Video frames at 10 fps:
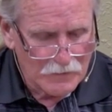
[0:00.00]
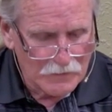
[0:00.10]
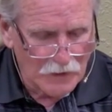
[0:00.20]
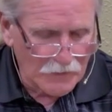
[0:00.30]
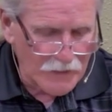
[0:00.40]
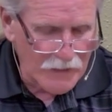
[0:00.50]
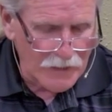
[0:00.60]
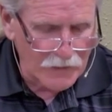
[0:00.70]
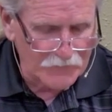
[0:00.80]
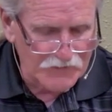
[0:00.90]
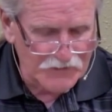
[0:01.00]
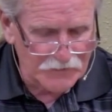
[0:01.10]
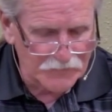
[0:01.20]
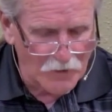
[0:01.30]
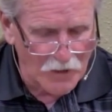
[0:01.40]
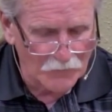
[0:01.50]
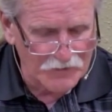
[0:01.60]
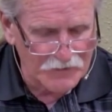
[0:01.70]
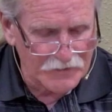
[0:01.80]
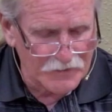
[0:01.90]
Now, Ahab, the son of Omri,
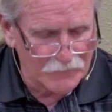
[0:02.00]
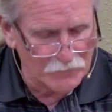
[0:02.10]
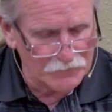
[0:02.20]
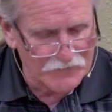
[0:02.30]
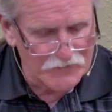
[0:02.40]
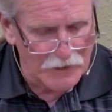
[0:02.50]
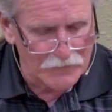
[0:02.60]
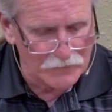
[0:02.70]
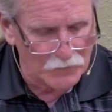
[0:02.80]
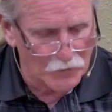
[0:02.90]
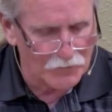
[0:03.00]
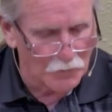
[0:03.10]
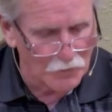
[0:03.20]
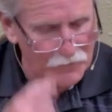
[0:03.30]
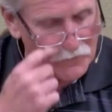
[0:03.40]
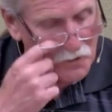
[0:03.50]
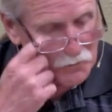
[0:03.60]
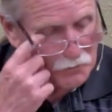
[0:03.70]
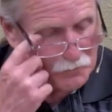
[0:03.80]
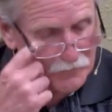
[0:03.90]
did evil in the sight of the Lord more than all
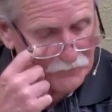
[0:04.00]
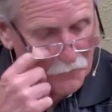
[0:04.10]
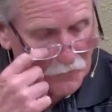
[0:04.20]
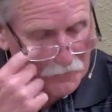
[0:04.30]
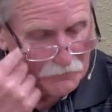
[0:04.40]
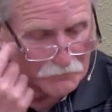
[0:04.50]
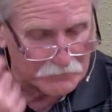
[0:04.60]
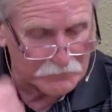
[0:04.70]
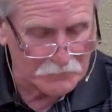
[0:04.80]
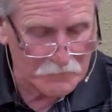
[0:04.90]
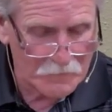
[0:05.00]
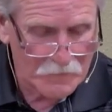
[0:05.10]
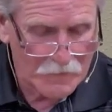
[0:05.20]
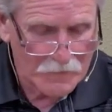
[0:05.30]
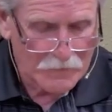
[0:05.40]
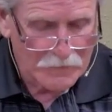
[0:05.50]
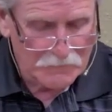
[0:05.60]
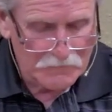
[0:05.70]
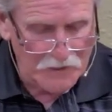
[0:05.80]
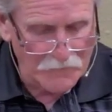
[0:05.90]
who were before him.
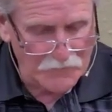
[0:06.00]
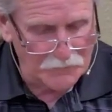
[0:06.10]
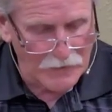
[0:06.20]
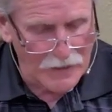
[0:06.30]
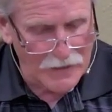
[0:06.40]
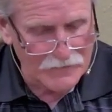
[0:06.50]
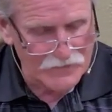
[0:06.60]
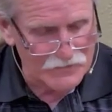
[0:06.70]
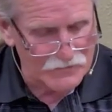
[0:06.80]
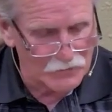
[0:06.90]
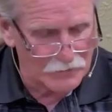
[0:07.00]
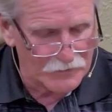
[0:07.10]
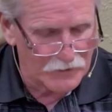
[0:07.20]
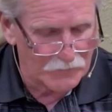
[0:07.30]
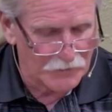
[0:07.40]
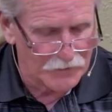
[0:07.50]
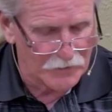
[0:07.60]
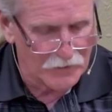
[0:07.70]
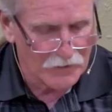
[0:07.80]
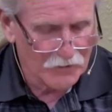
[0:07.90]
It came to pass, as though it had been
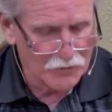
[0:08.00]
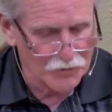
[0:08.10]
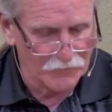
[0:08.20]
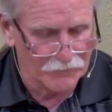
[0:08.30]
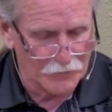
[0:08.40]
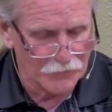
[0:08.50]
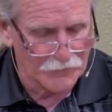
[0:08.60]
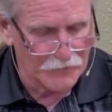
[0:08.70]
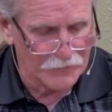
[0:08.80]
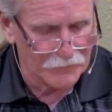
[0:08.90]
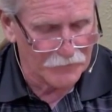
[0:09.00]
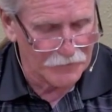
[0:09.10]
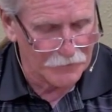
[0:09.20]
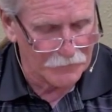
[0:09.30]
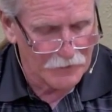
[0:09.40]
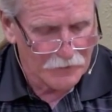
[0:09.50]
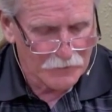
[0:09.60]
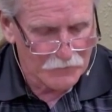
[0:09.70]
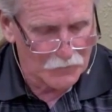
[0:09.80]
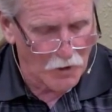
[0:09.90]
a trivial thing for him
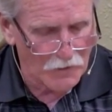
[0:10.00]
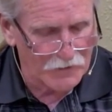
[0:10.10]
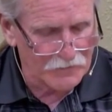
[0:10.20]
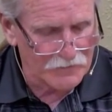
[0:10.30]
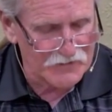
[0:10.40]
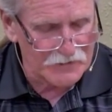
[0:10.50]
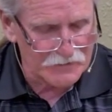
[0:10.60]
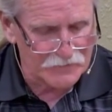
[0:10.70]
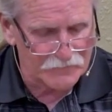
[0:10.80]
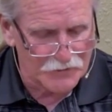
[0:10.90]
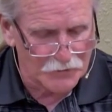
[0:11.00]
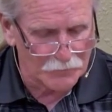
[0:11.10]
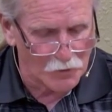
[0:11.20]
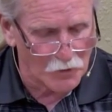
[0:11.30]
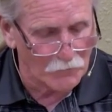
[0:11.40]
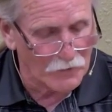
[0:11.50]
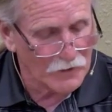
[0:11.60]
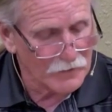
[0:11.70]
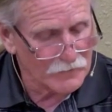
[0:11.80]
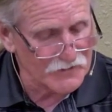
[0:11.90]
to walk in the sins of Jeroboam,
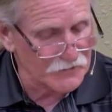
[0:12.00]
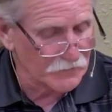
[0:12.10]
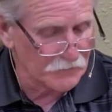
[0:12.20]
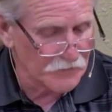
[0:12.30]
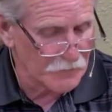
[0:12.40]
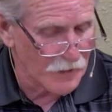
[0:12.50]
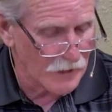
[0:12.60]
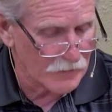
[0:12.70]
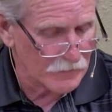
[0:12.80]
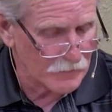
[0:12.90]
the son of Nebat,